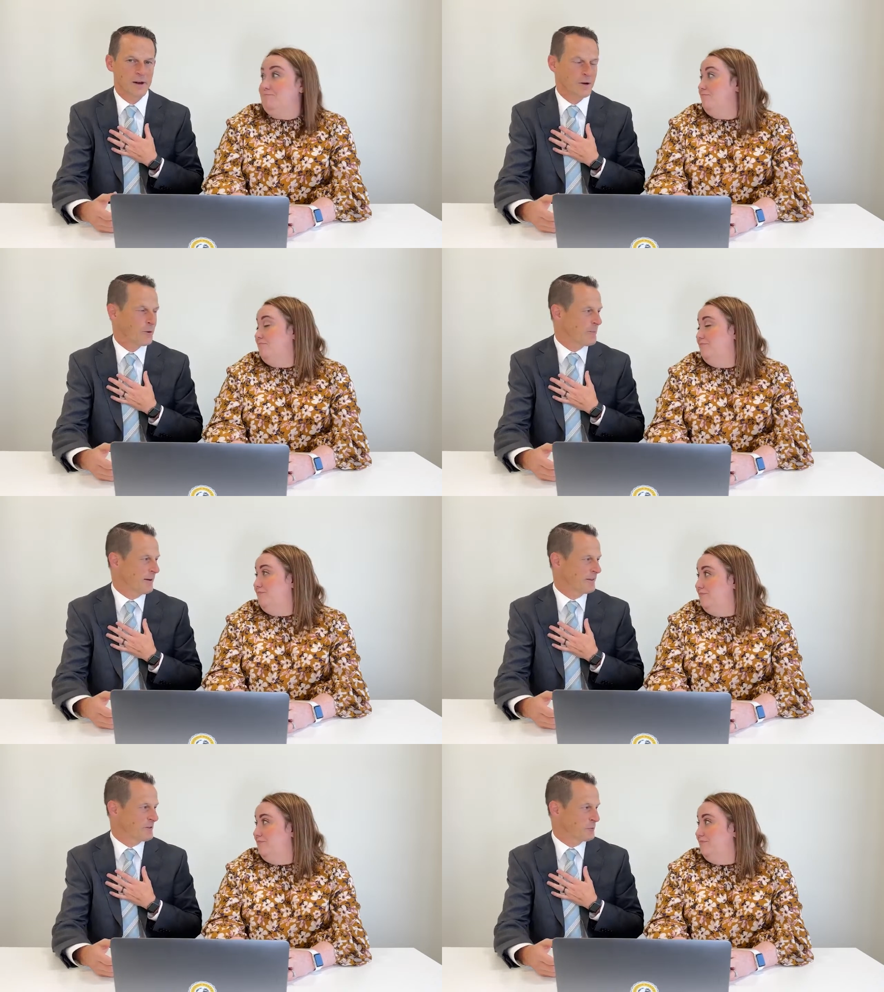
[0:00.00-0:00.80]
Speaker 1: to know about
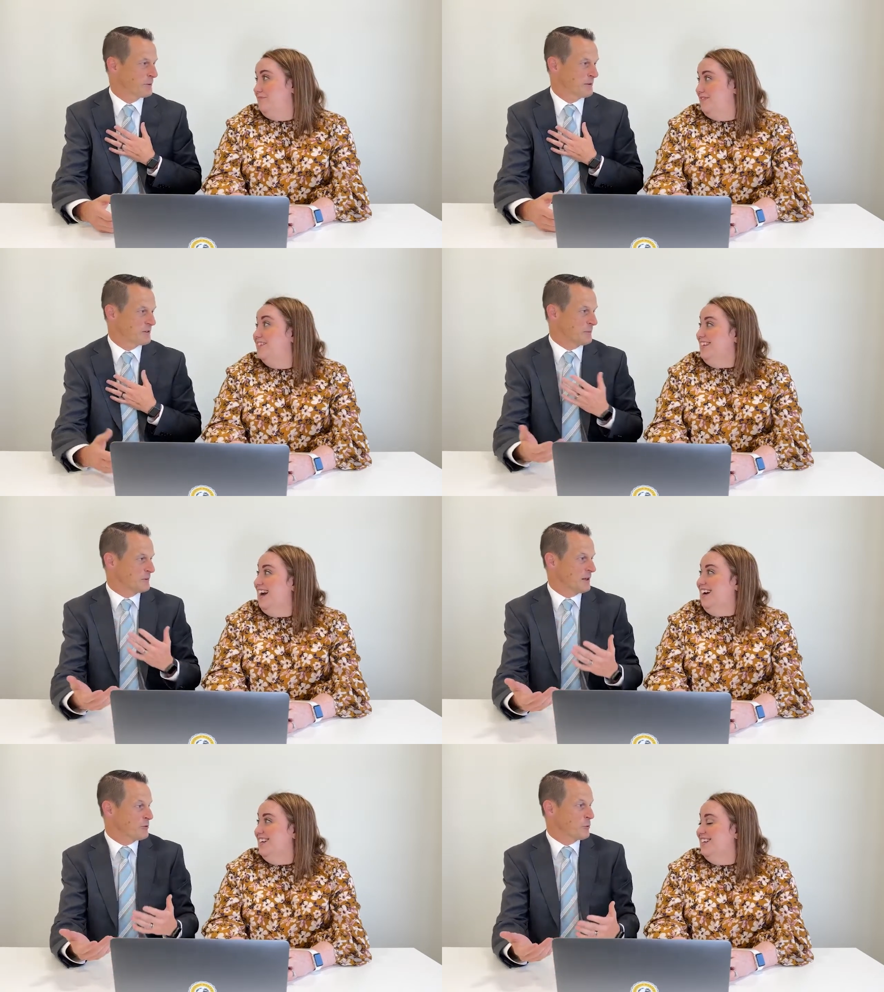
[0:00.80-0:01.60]
this one, but
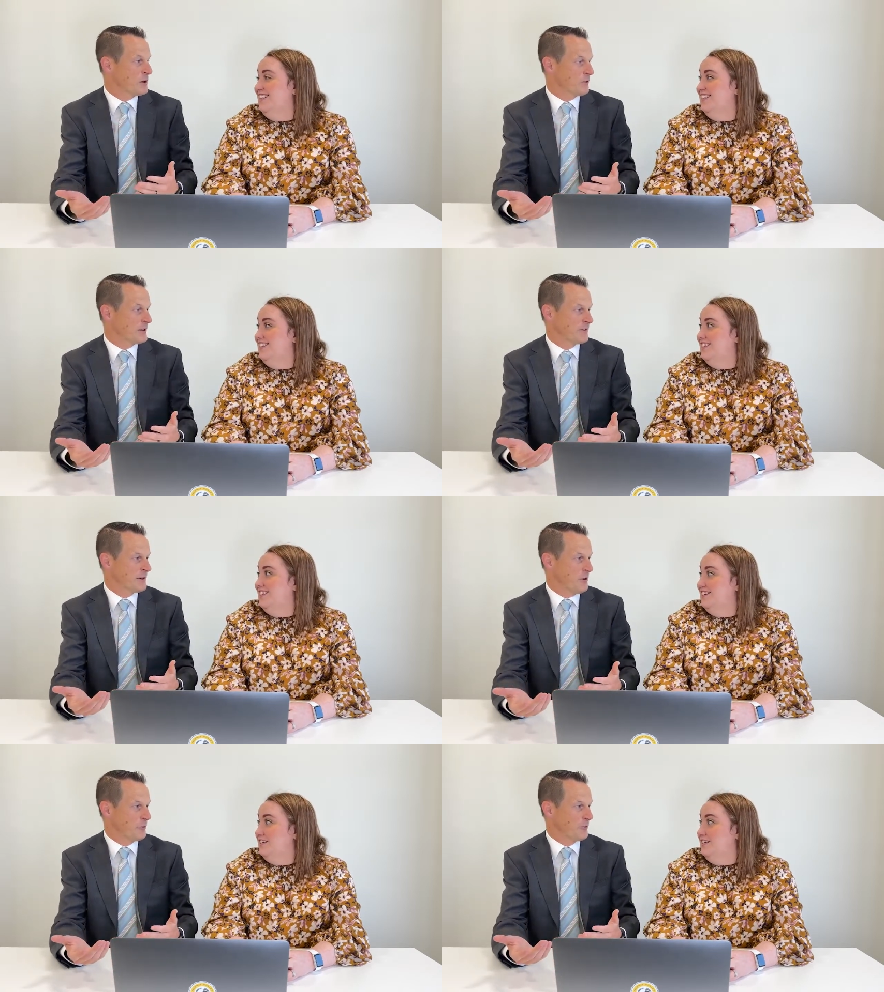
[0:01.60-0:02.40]
sometimes yeah. we don't even
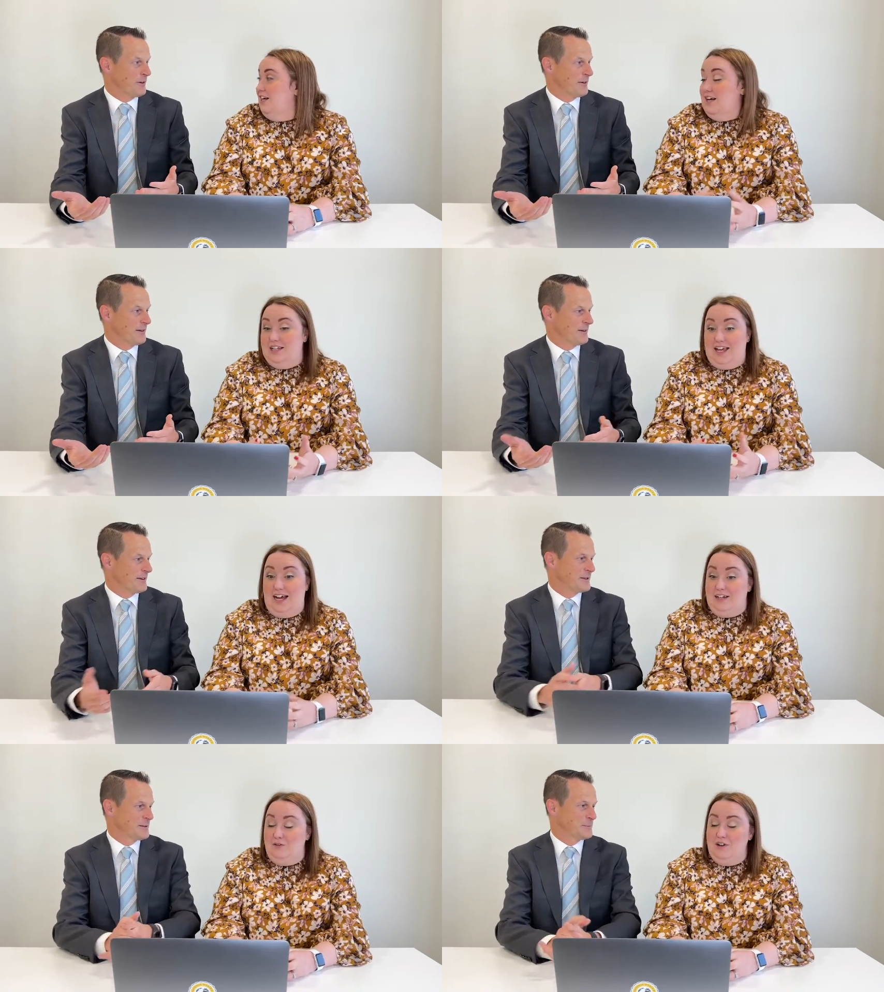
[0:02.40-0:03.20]
know.
Speaker 2: Yeah,
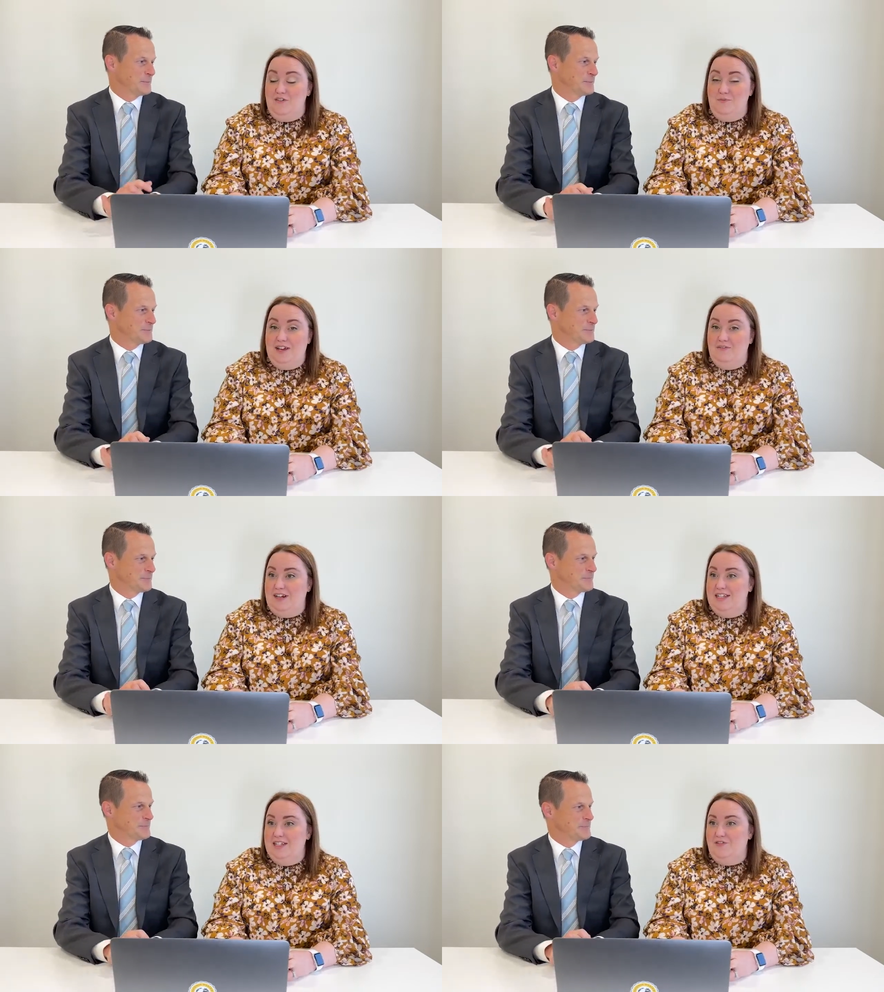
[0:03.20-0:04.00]
one of my
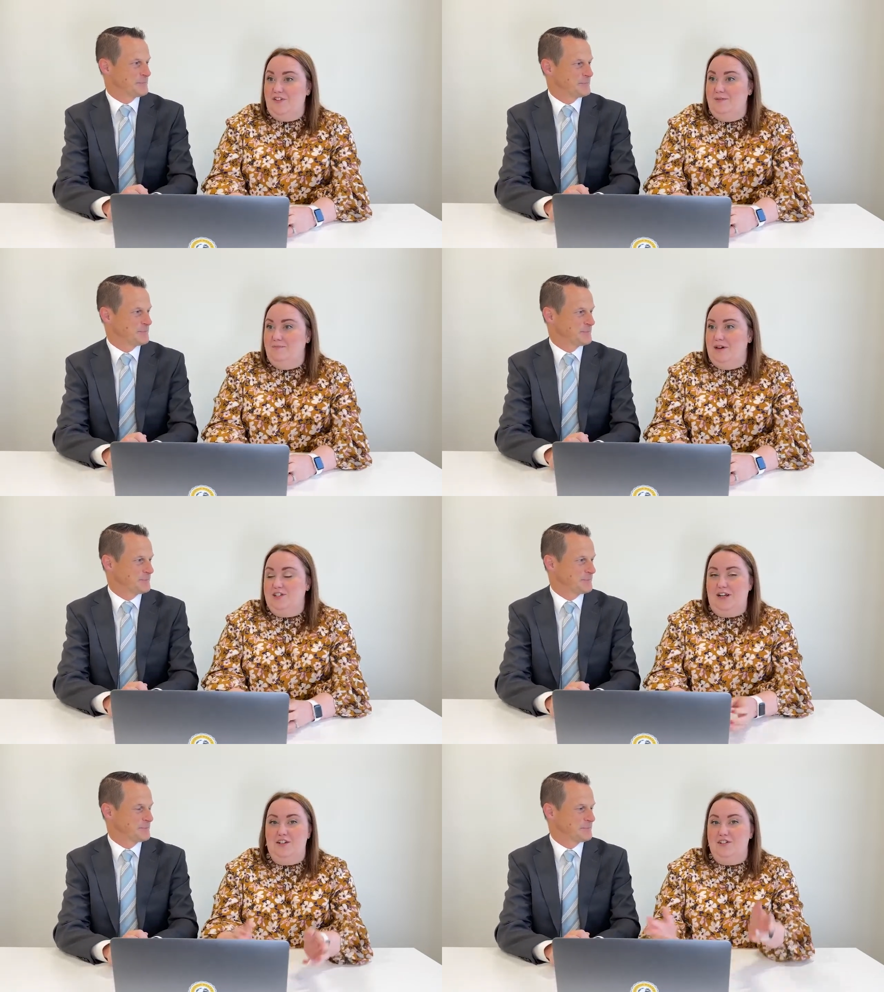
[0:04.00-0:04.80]
friends from so
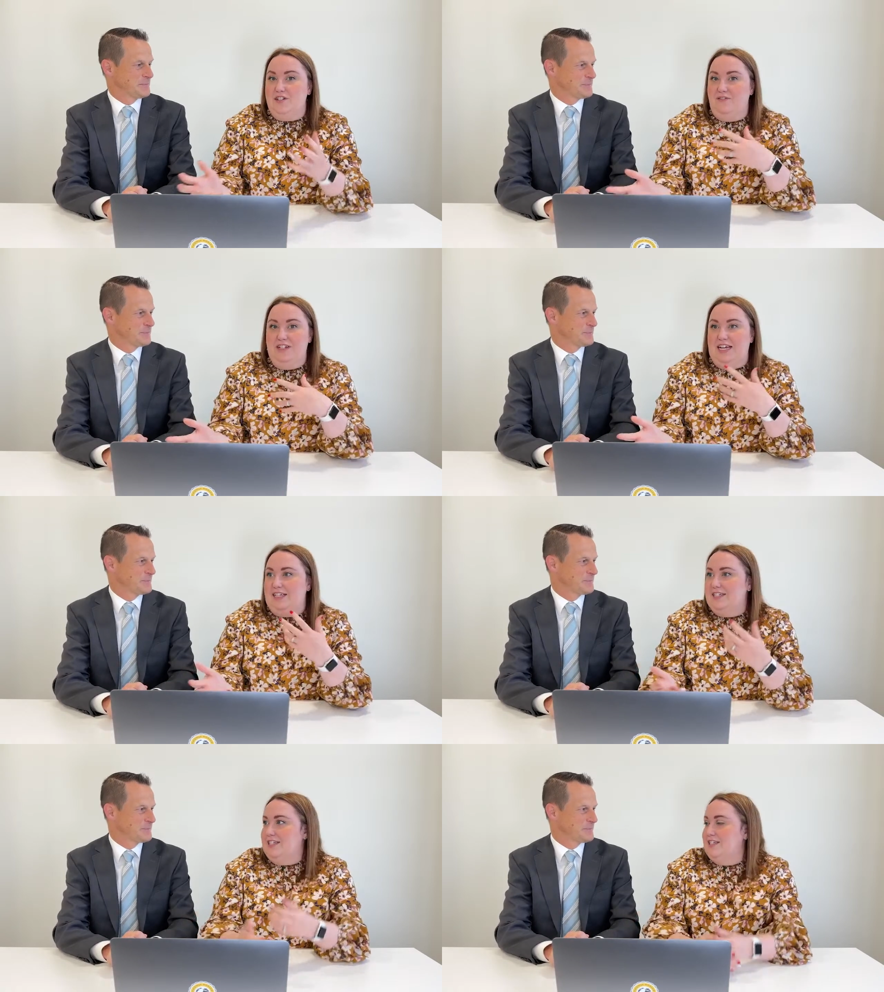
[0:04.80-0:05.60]
I used to live in
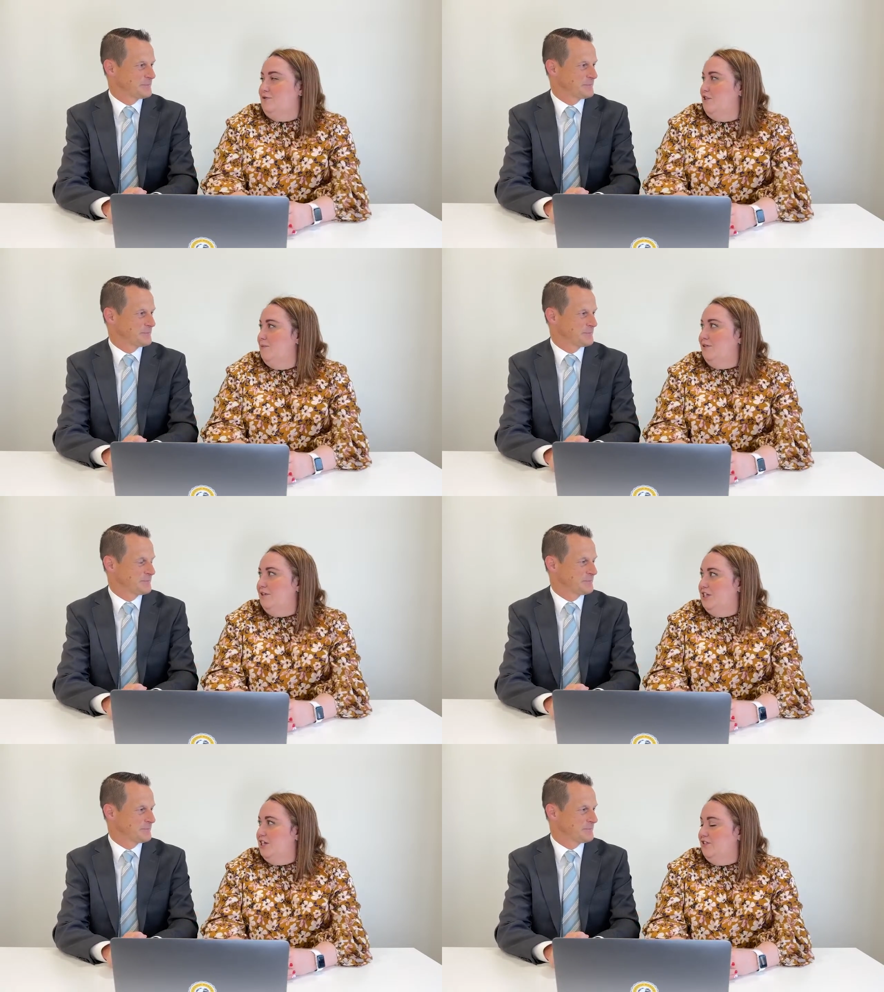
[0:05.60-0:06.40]
Texas, and one of my
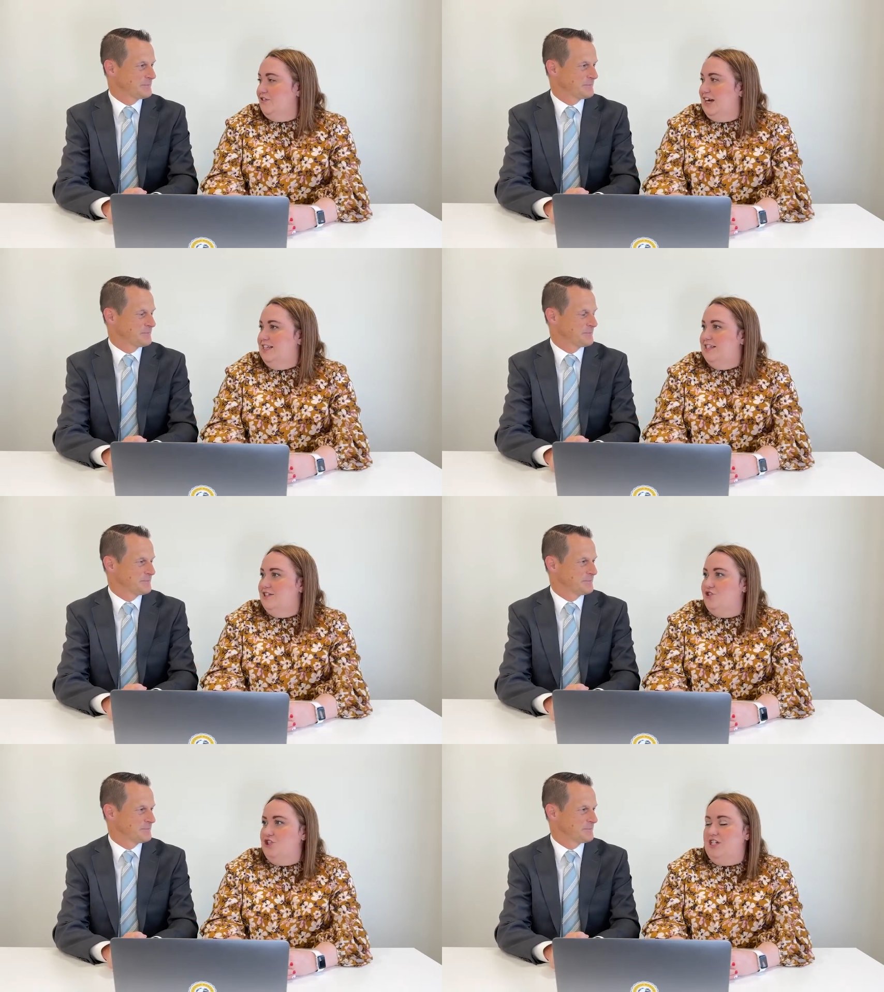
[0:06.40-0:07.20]
really good friends,
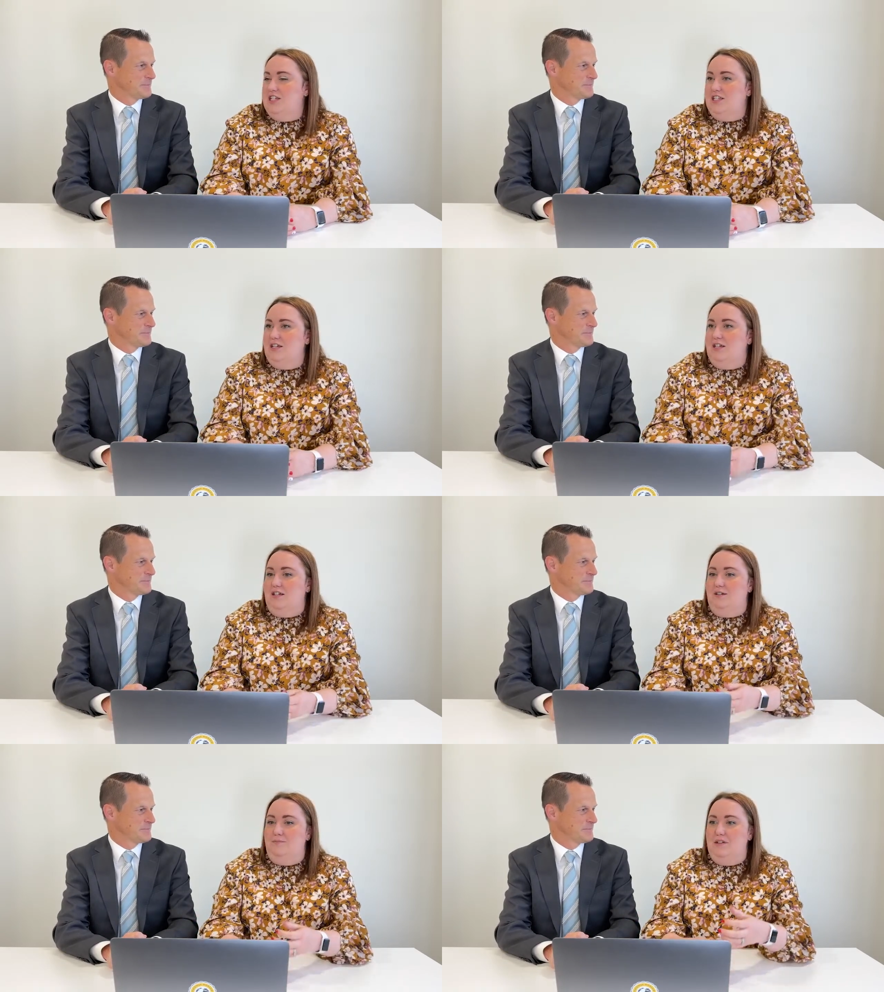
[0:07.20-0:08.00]
she did the
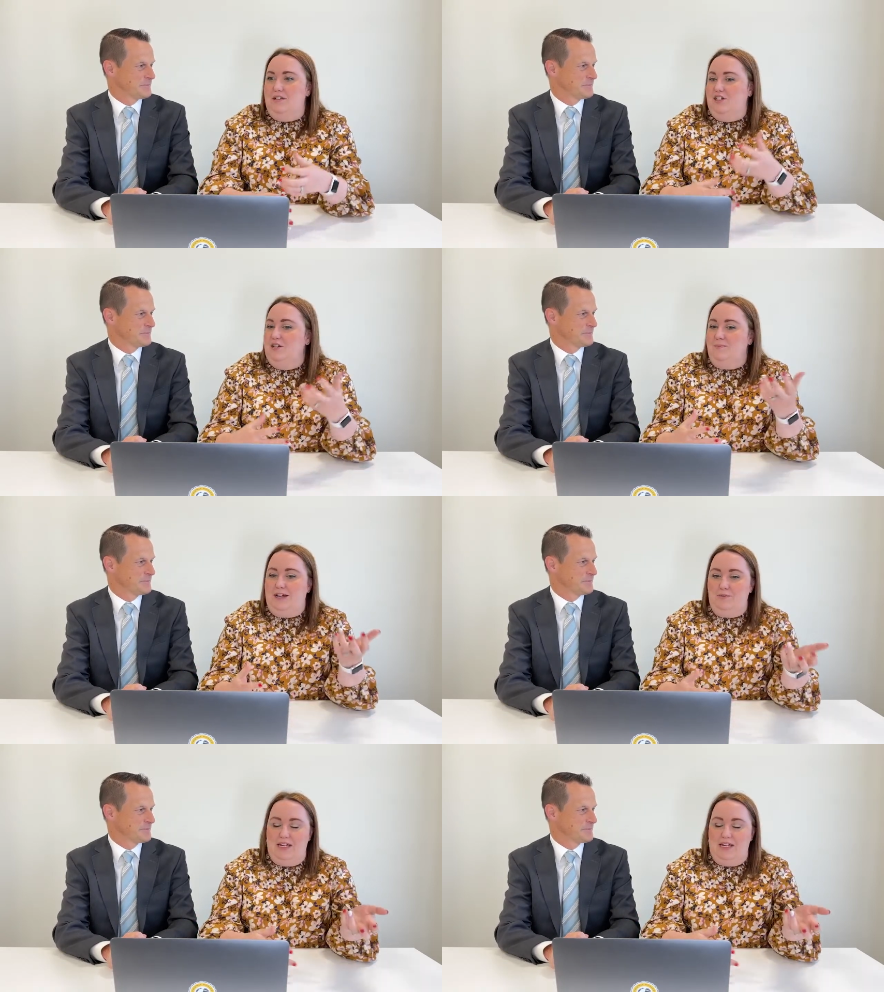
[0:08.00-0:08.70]
she did Pathway